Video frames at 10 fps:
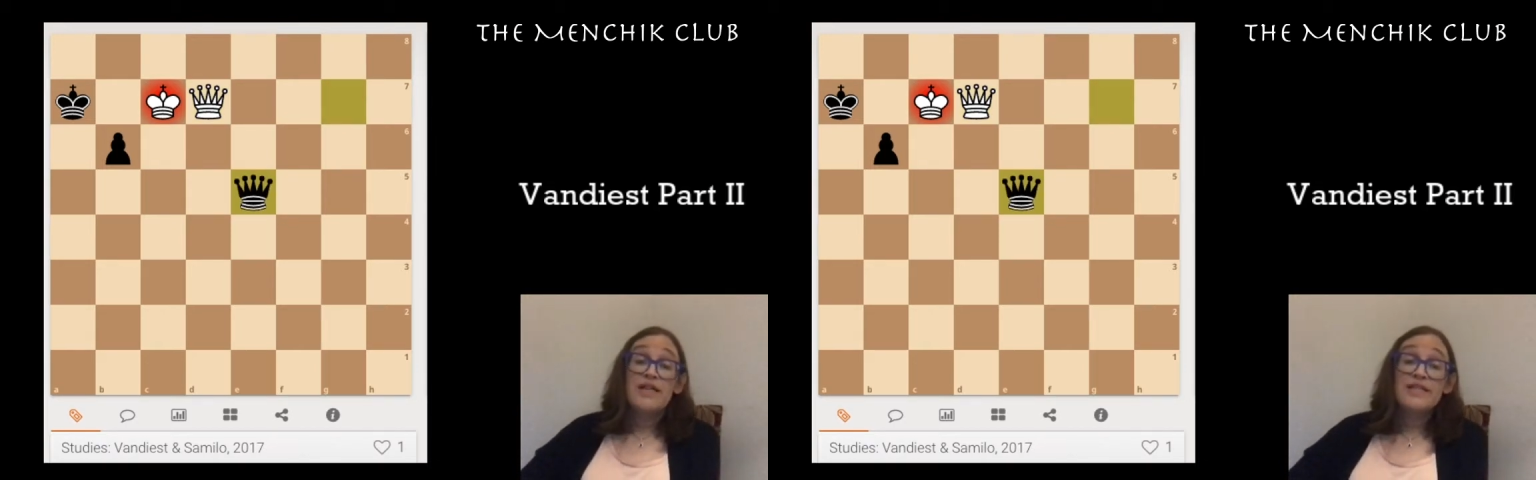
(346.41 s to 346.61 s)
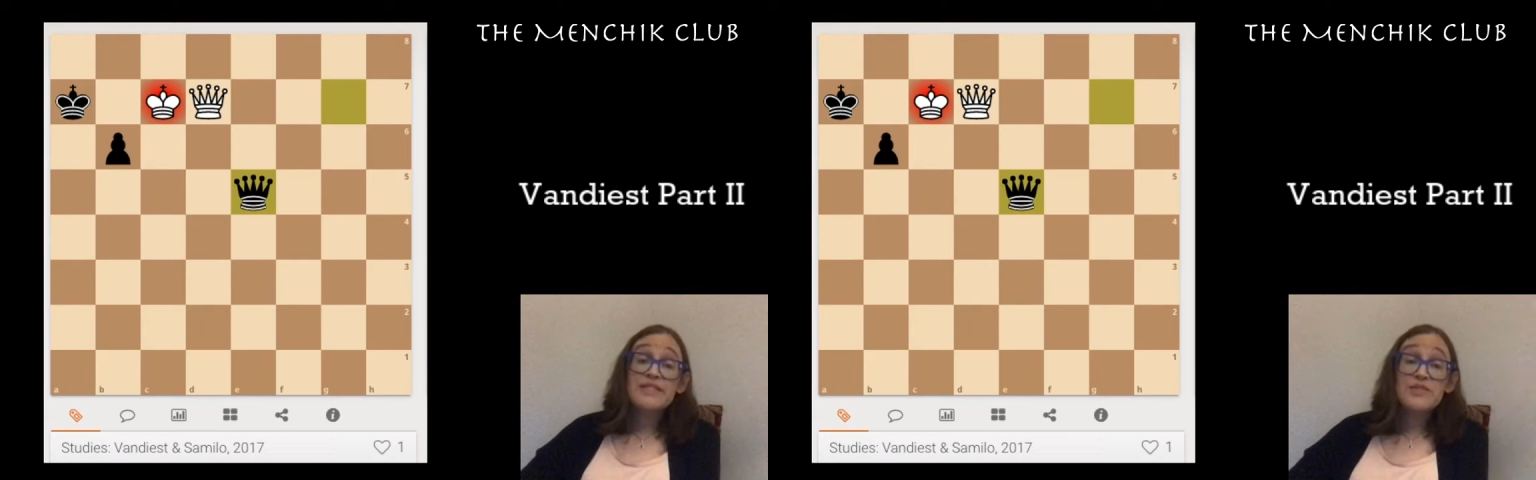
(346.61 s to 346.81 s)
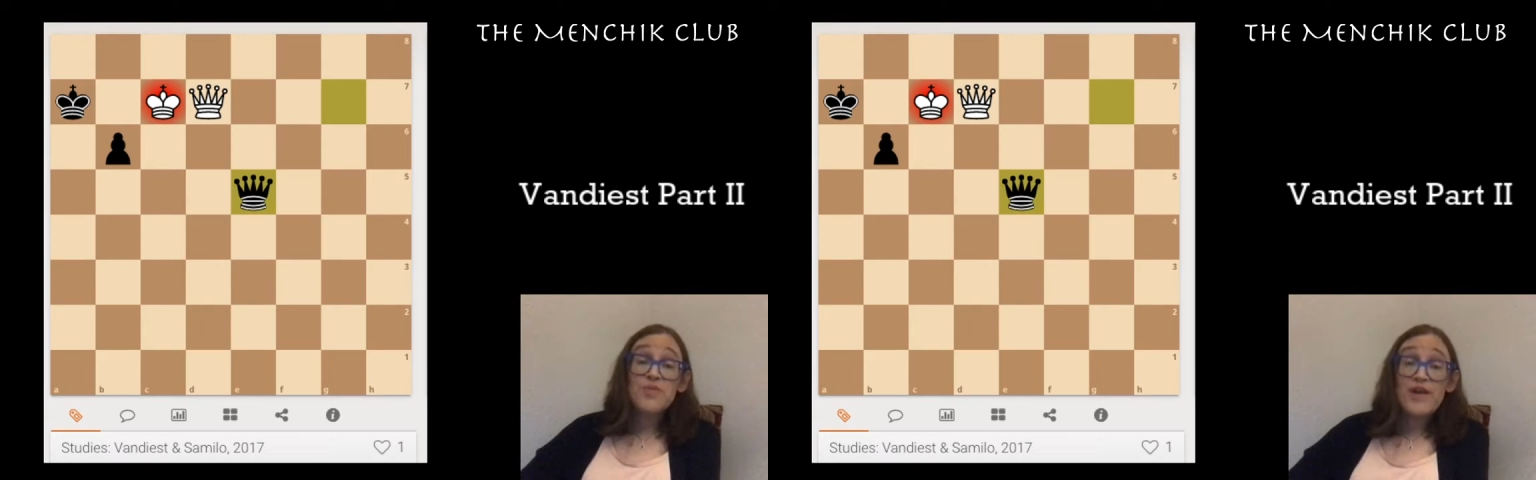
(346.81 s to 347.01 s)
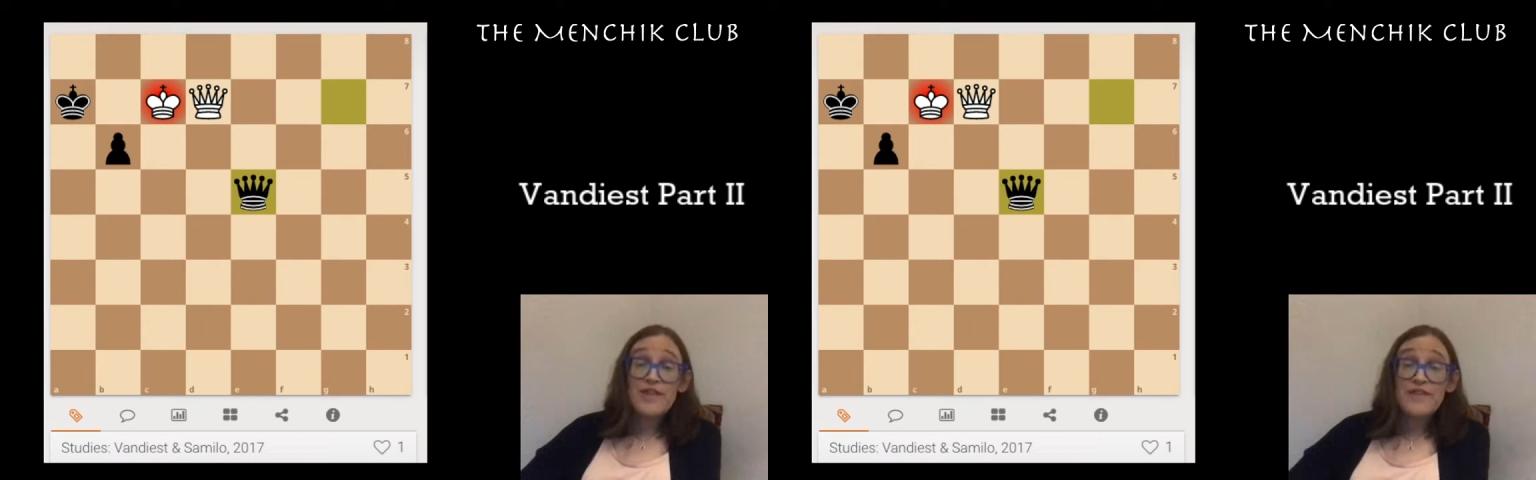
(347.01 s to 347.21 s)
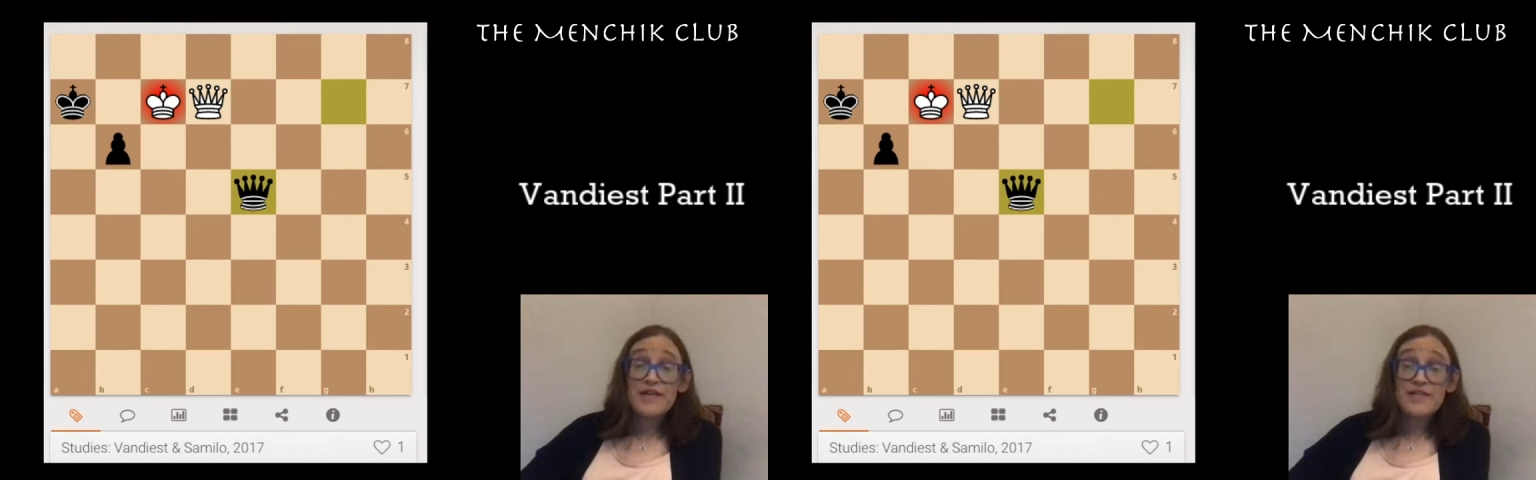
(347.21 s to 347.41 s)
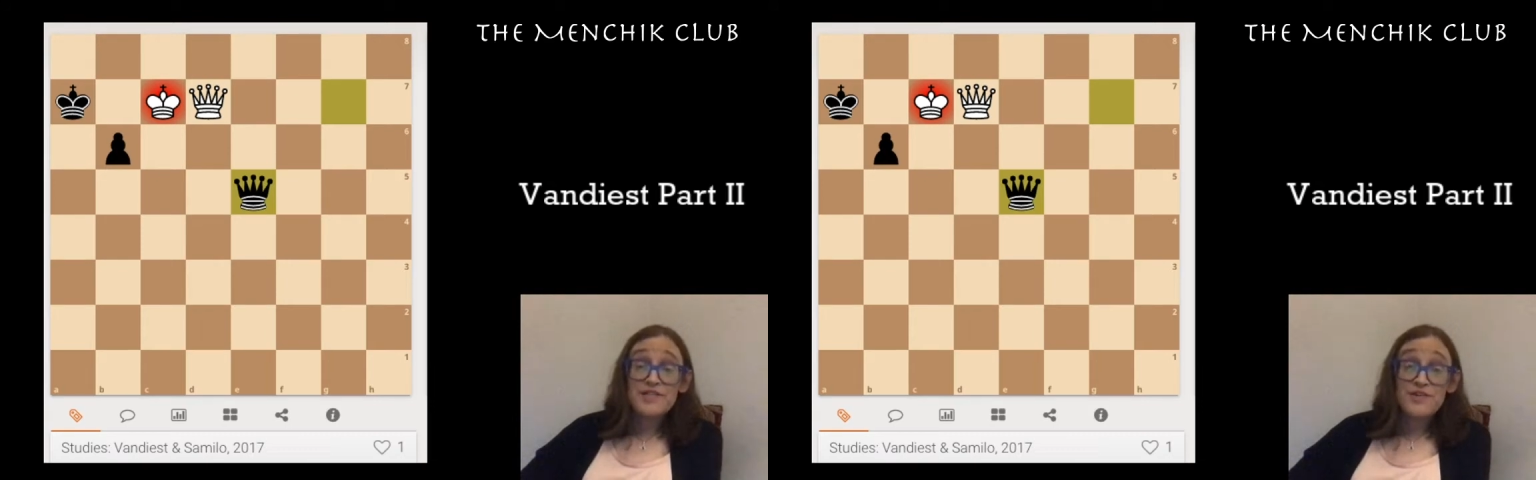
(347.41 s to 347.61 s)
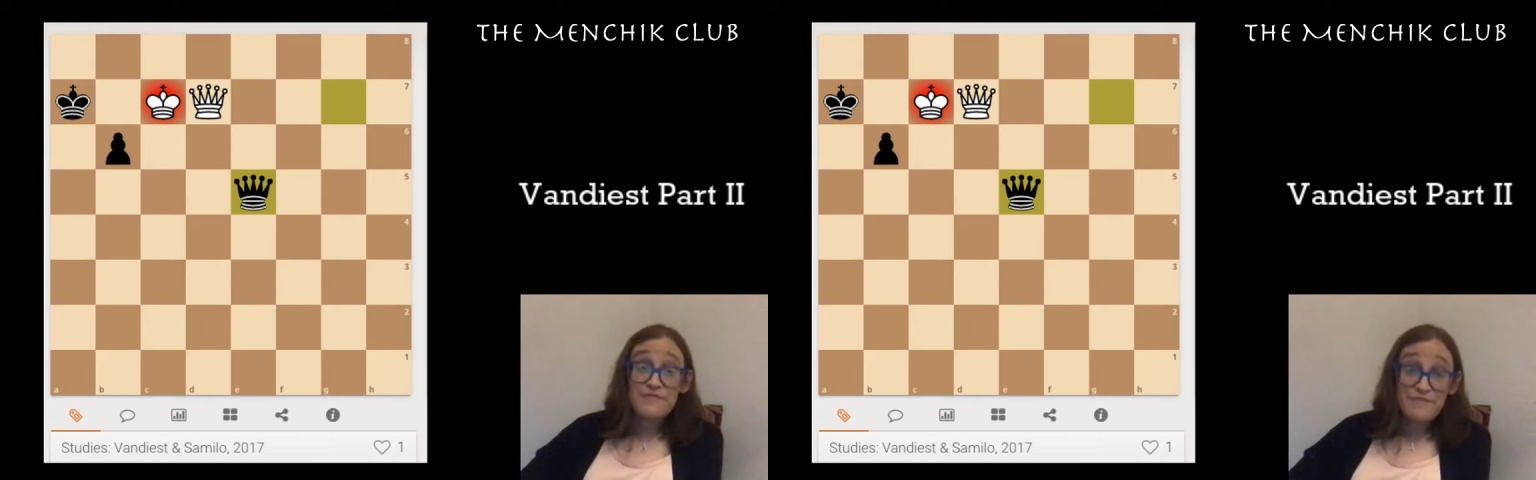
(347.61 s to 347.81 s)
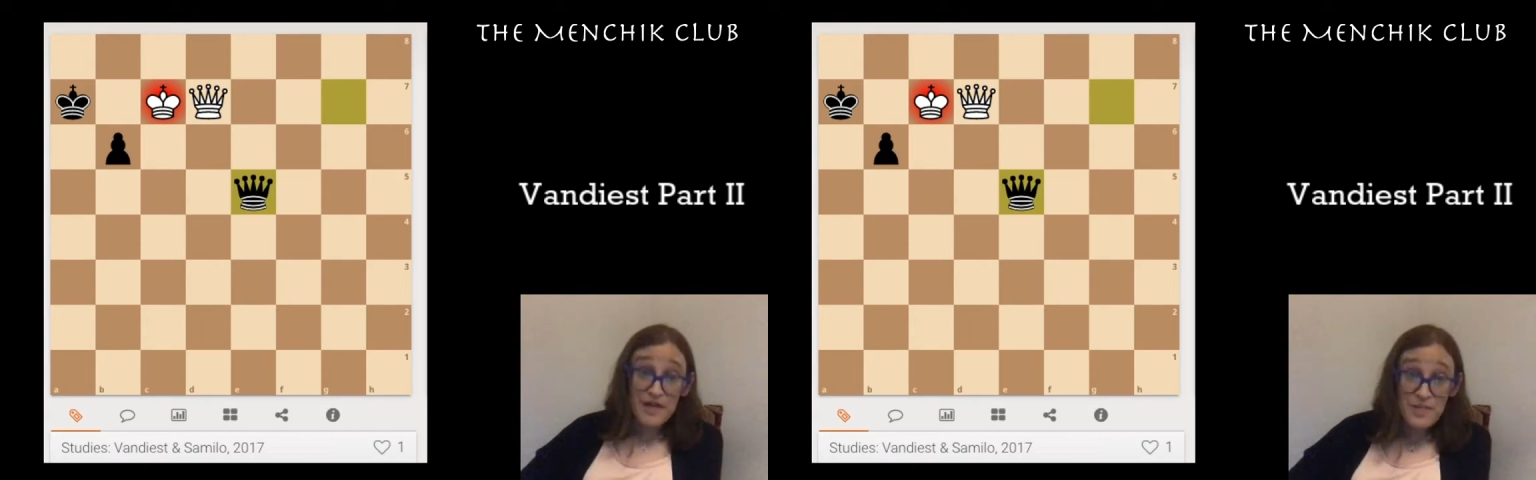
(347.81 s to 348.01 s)
This is what I think is so
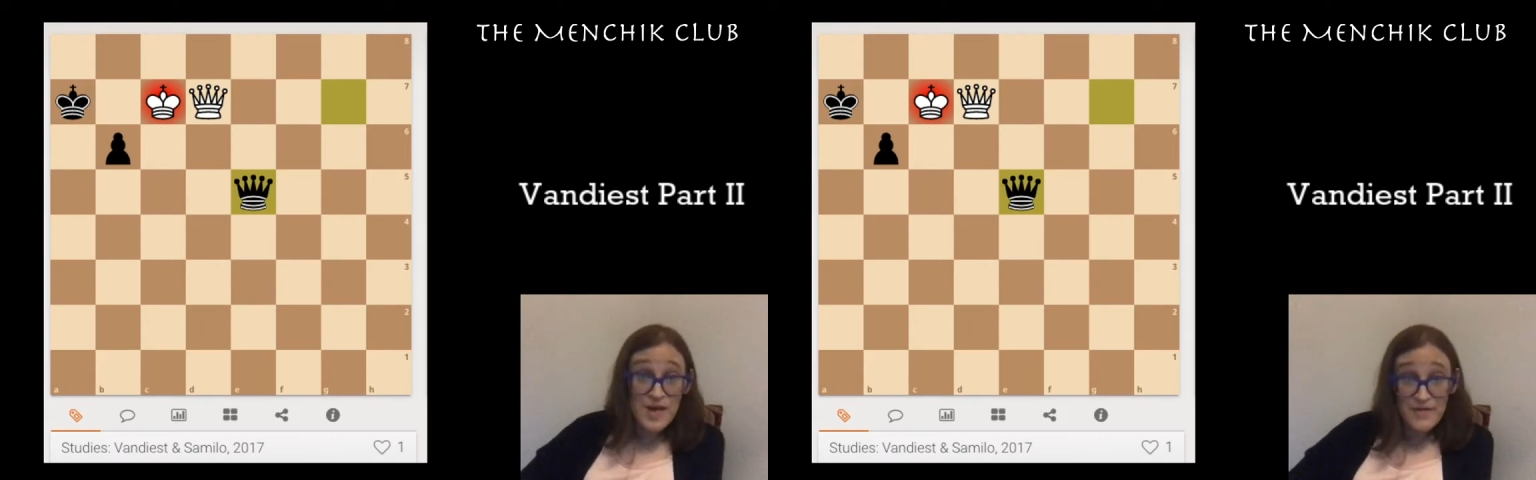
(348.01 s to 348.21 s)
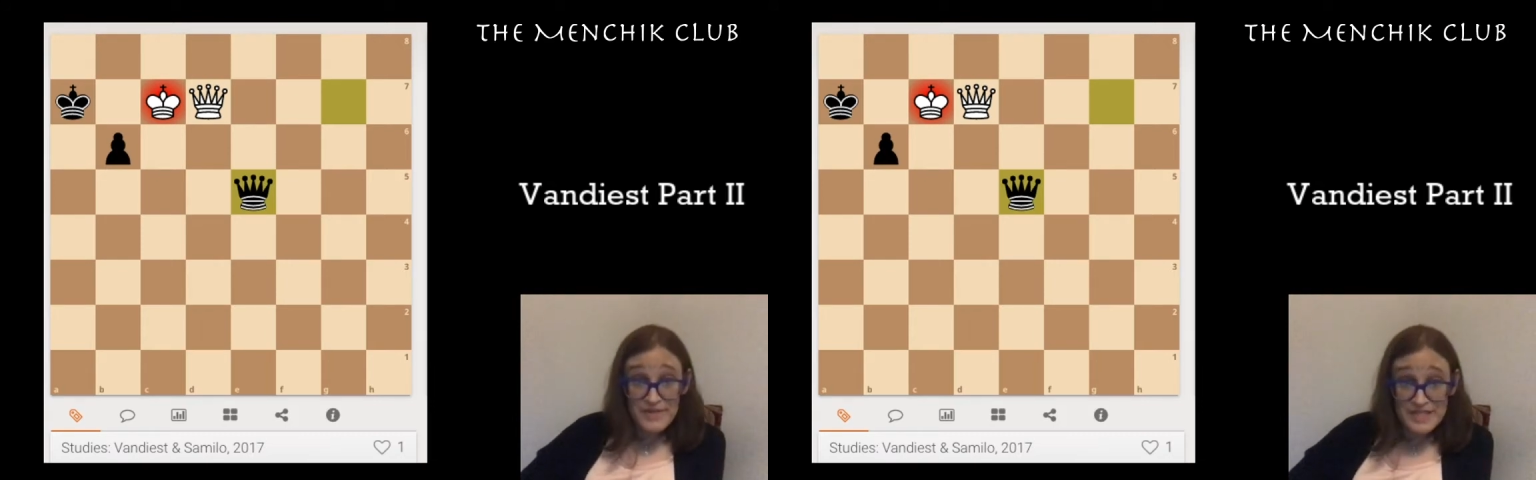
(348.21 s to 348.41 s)
fun about